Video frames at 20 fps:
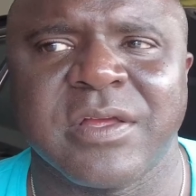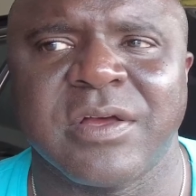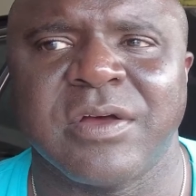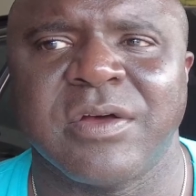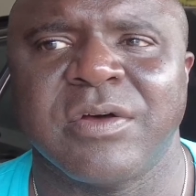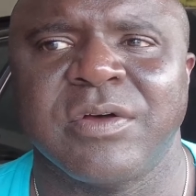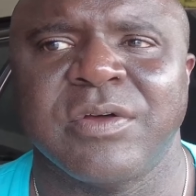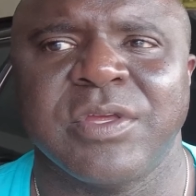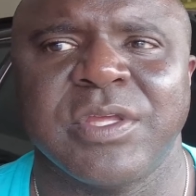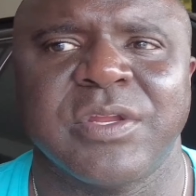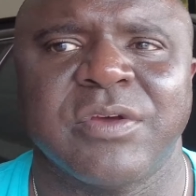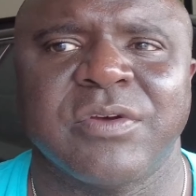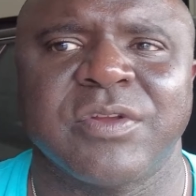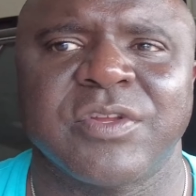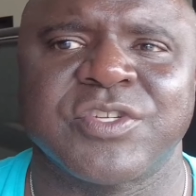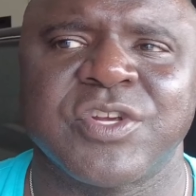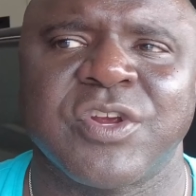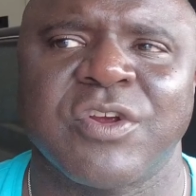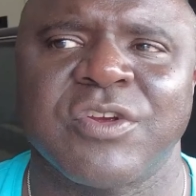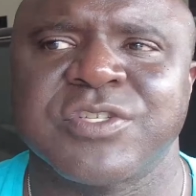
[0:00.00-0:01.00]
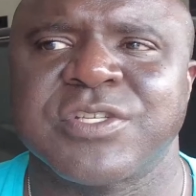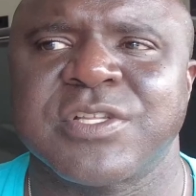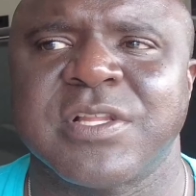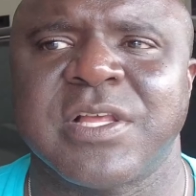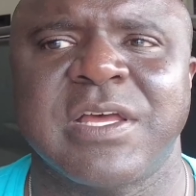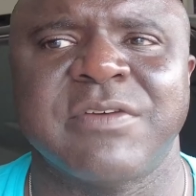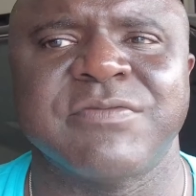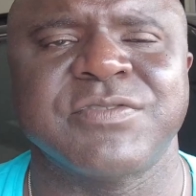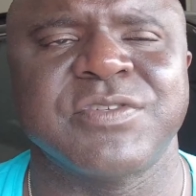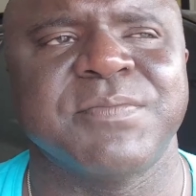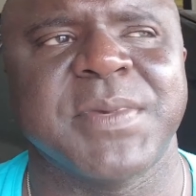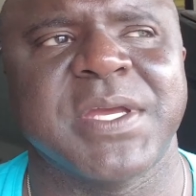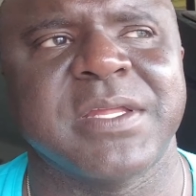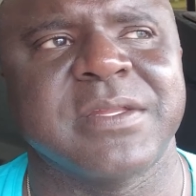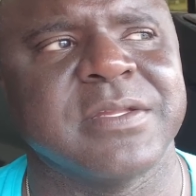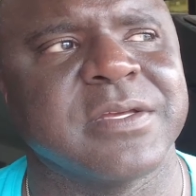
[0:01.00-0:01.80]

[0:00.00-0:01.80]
oh, you know, the church loves you, man.